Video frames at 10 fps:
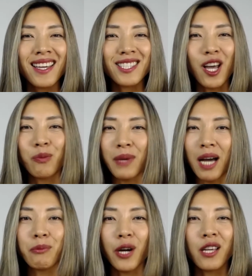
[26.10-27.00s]
to help me
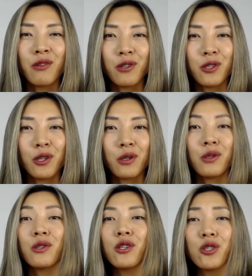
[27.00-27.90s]
upgrade through you.
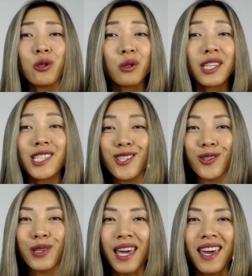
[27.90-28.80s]
You truly
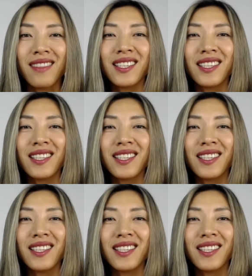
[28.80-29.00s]
do care.